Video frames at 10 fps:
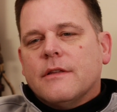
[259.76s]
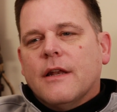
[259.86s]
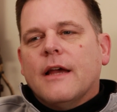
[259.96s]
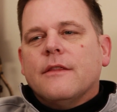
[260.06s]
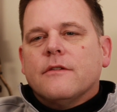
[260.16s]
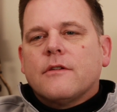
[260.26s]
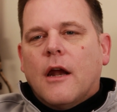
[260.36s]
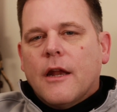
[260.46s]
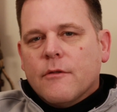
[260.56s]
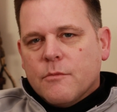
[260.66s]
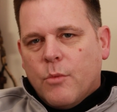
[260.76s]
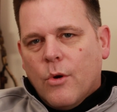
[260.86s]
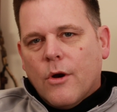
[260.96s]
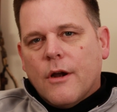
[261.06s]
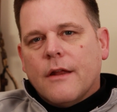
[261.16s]
The night that Scotty was
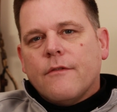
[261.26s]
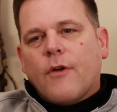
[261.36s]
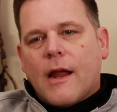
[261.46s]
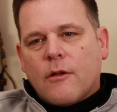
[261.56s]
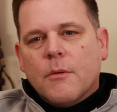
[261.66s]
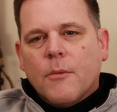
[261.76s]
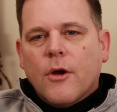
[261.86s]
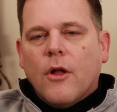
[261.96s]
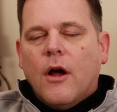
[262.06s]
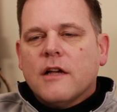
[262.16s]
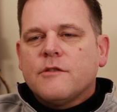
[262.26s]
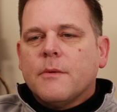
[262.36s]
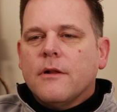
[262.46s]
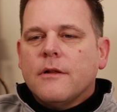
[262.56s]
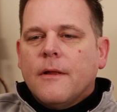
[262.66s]
born at Franklin Memorial
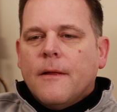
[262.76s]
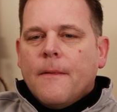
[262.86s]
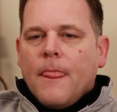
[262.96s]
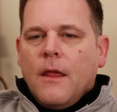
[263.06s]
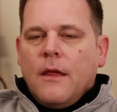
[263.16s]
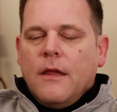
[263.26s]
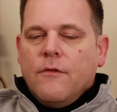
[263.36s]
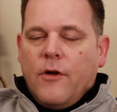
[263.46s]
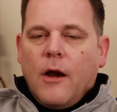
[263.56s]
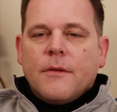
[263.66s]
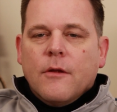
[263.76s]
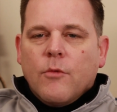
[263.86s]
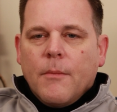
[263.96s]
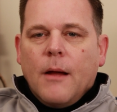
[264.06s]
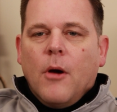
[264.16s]
Hospital in Farmington,
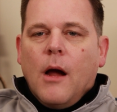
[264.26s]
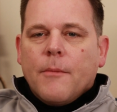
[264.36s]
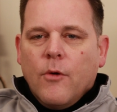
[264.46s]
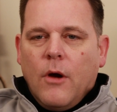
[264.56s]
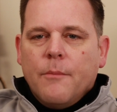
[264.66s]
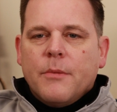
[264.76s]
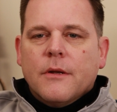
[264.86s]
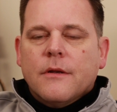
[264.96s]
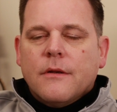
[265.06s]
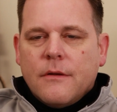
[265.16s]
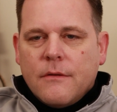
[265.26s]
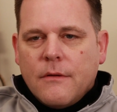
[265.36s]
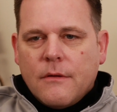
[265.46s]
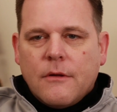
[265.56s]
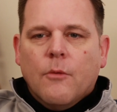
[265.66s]
where my mom grew up, and
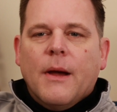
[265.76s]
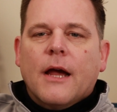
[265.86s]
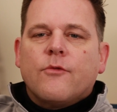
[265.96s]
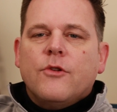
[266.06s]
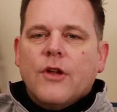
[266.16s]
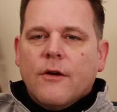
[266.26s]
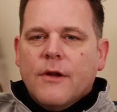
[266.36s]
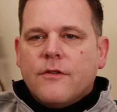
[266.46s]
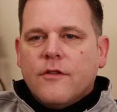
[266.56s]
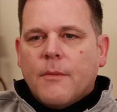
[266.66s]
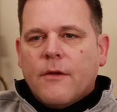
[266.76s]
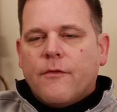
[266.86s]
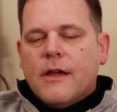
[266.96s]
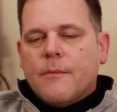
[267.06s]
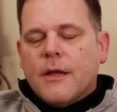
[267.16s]
go back 3 generations of my
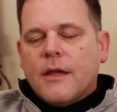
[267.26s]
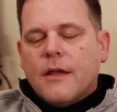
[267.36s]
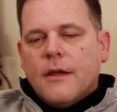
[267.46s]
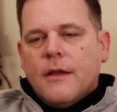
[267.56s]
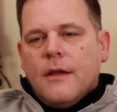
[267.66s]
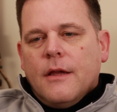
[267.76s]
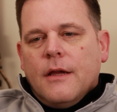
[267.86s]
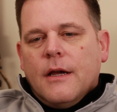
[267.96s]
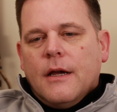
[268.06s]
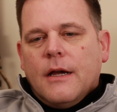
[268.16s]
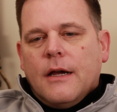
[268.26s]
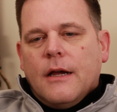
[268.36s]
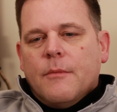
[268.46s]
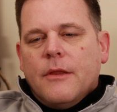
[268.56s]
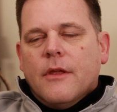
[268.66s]
family,
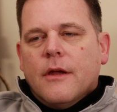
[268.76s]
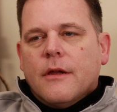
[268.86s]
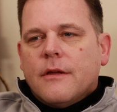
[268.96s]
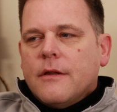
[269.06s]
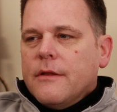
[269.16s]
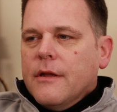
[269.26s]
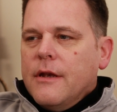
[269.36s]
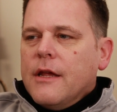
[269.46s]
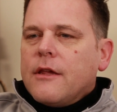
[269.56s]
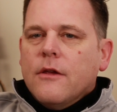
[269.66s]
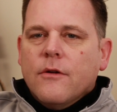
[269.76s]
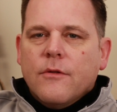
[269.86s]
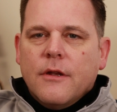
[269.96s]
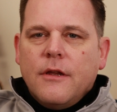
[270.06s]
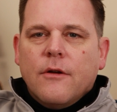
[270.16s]
I'm in the
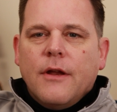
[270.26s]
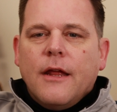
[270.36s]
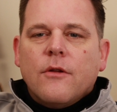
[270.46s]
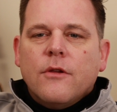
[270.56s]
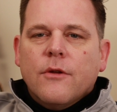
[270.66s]
NICU, the neonatal